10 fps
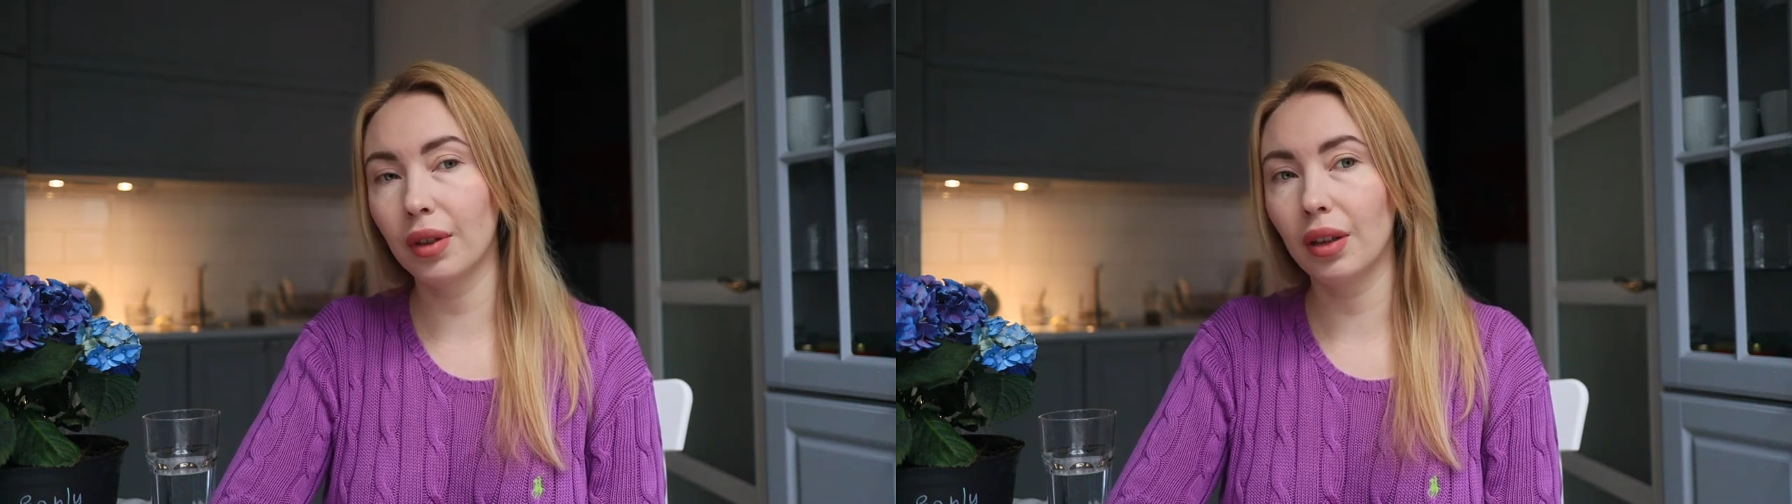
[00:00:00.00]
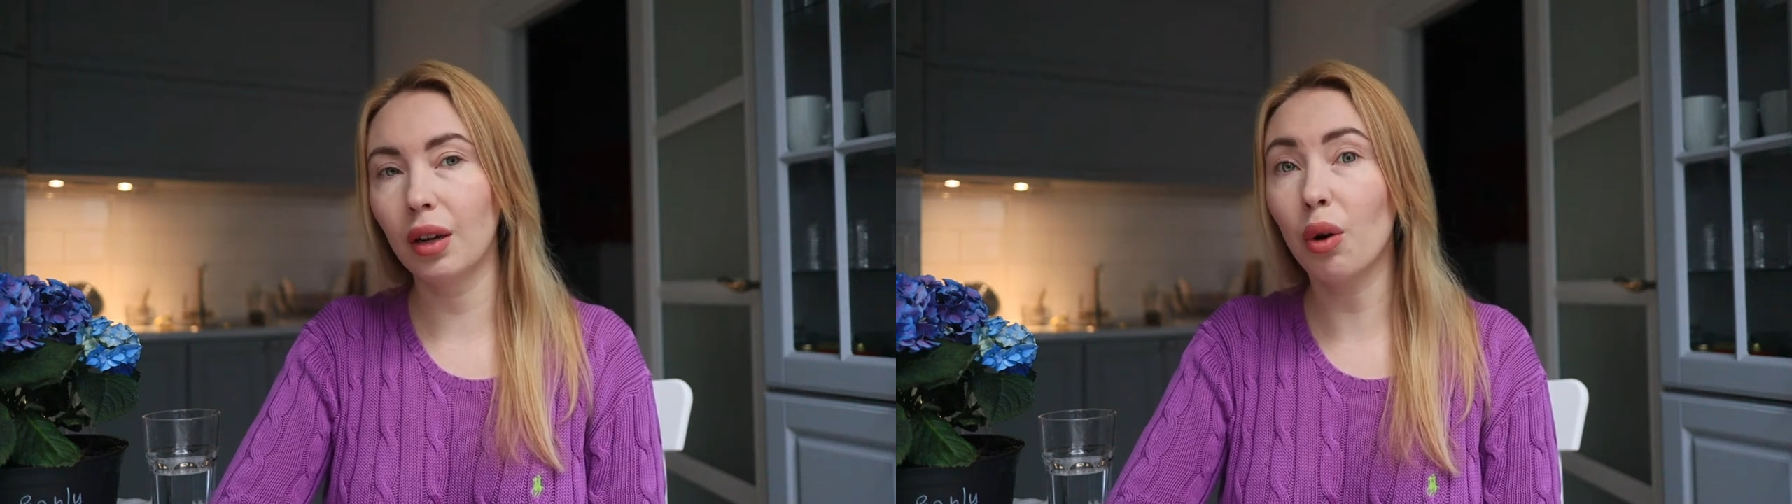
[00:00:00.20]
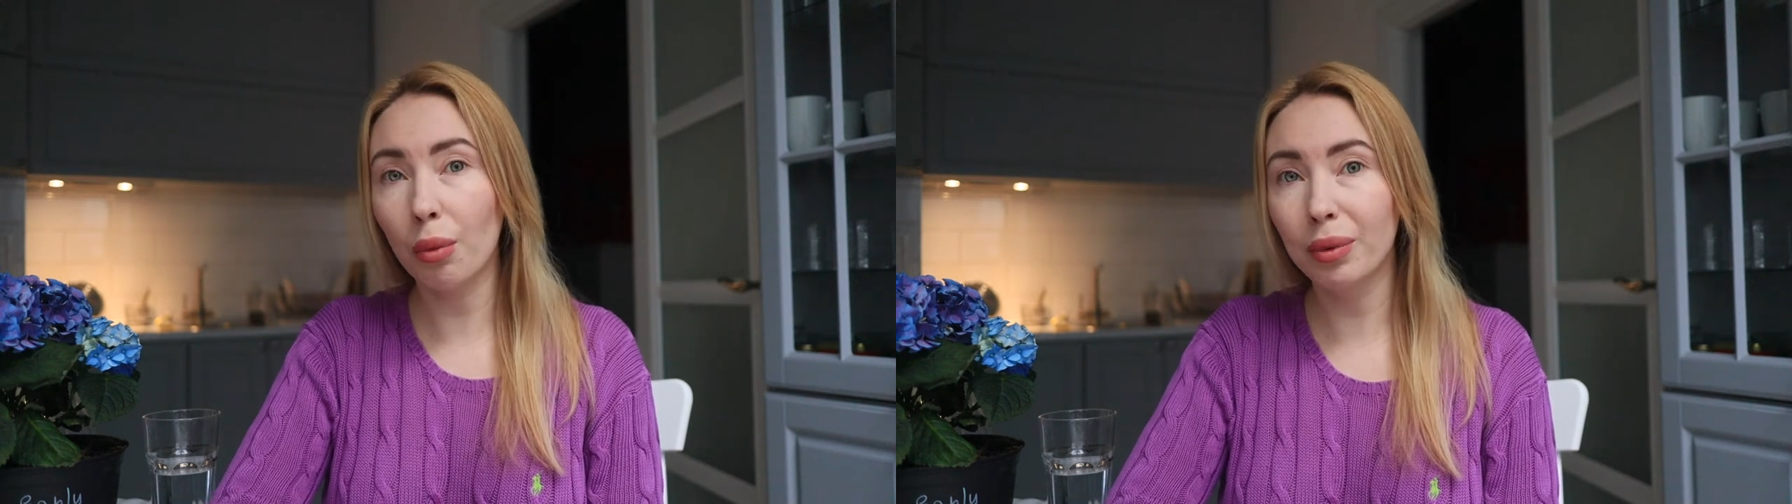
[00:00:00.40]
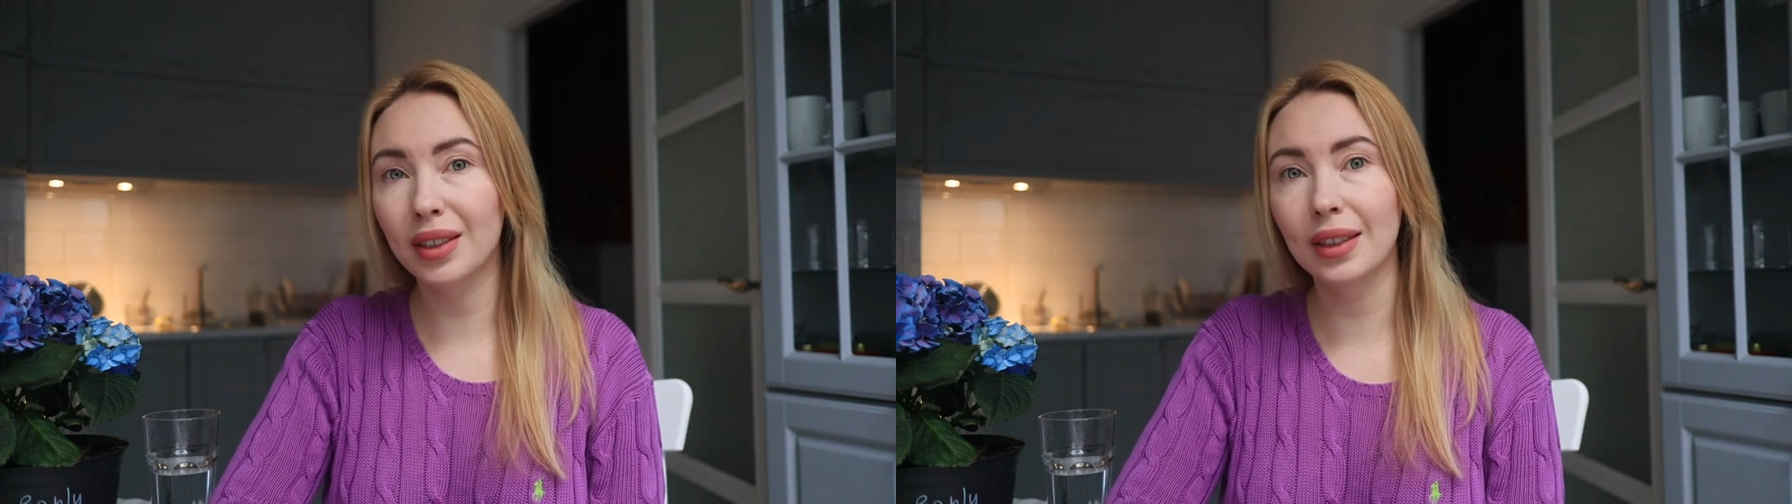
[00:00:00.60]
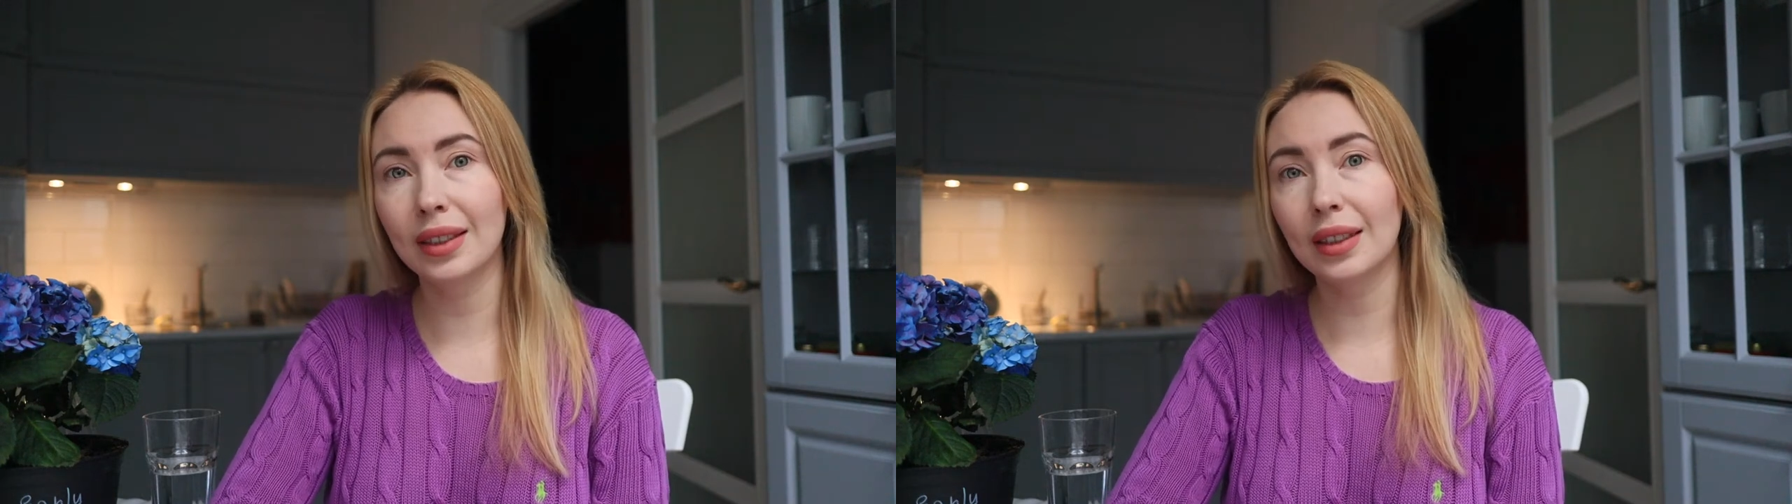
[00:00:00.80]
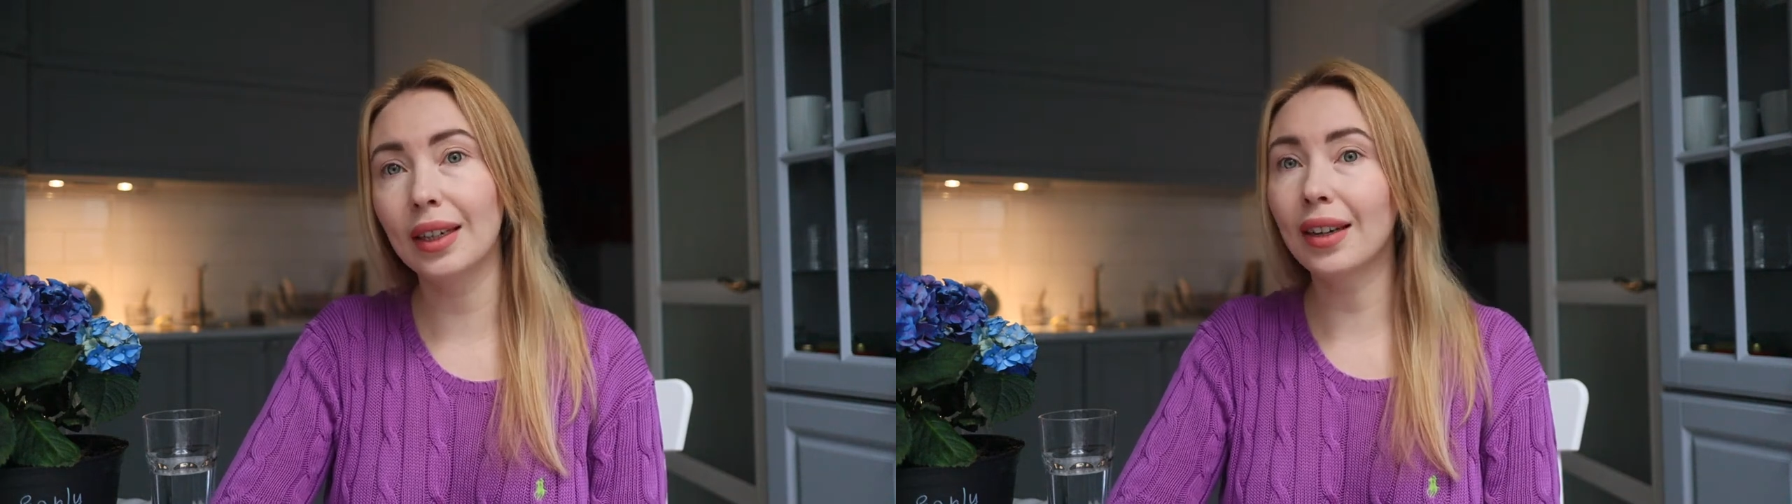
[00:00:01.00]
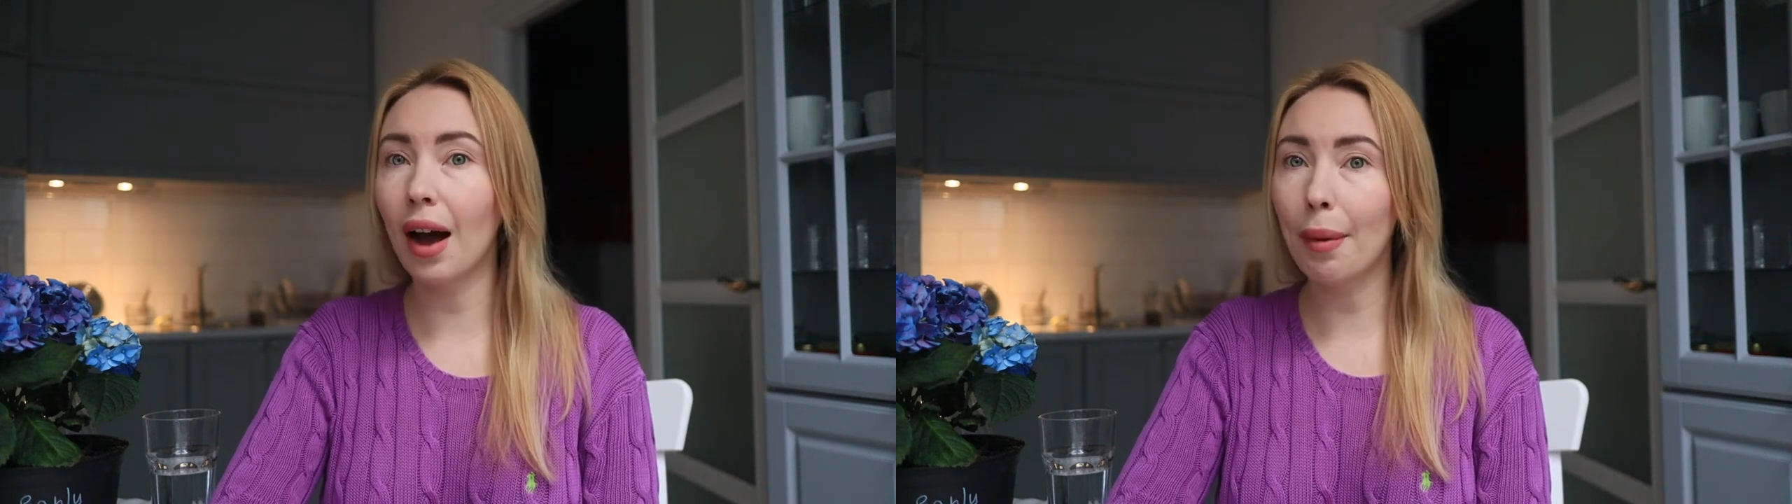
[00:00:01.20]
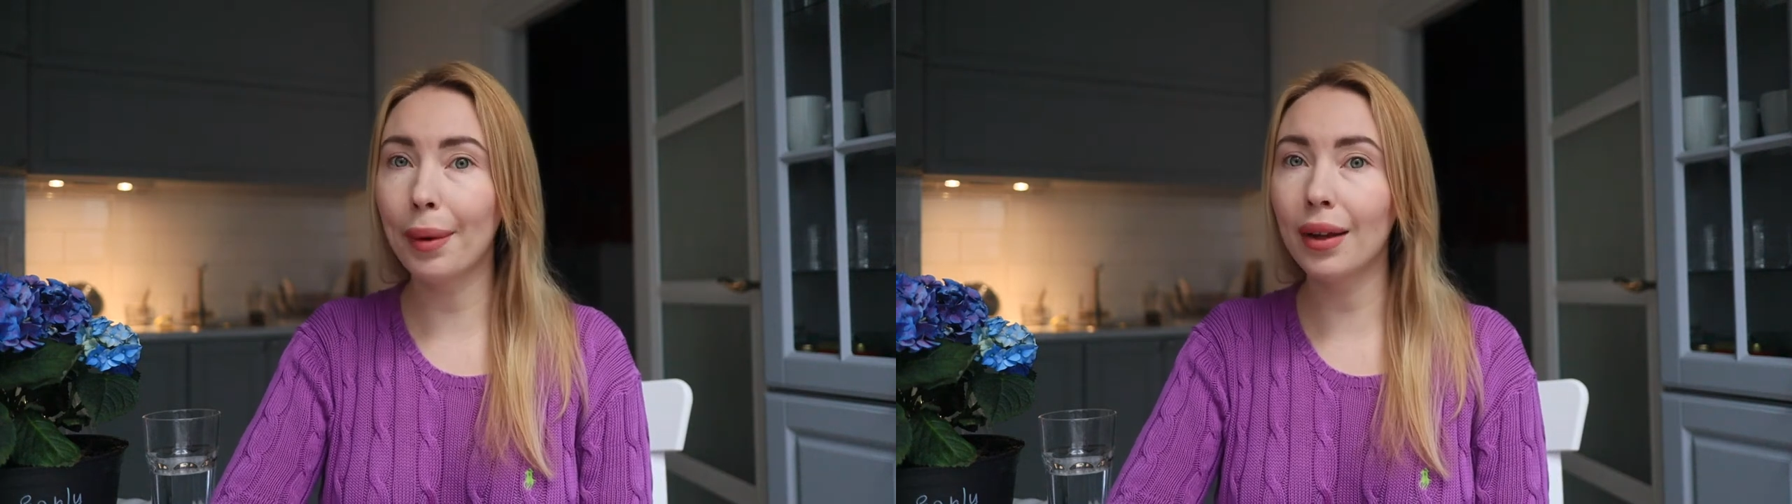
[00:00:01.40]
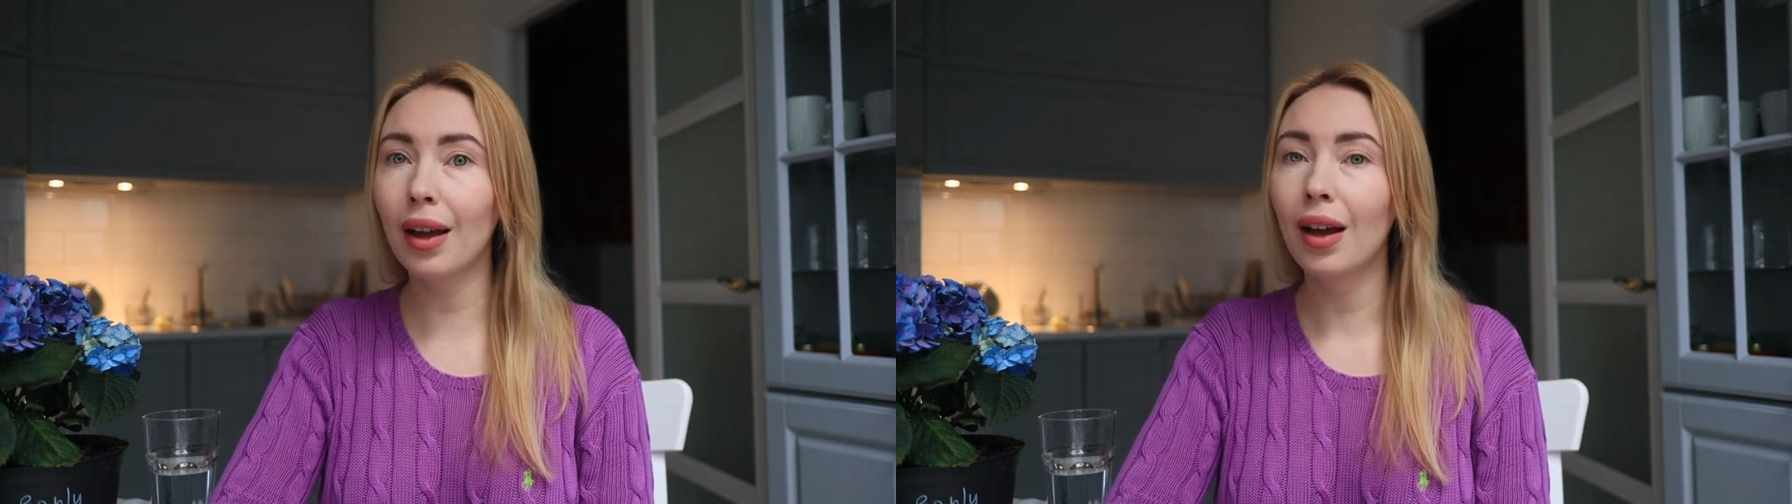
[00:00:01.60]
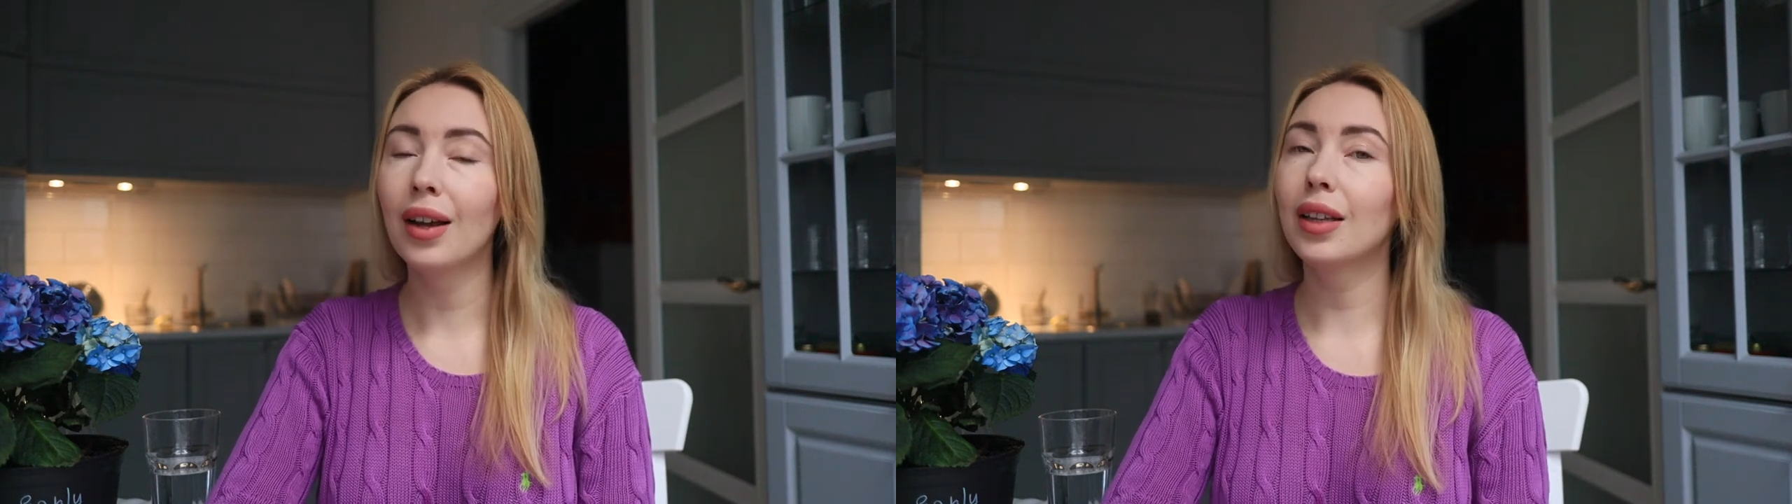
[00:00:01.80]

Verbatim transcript: like opposite thing happen,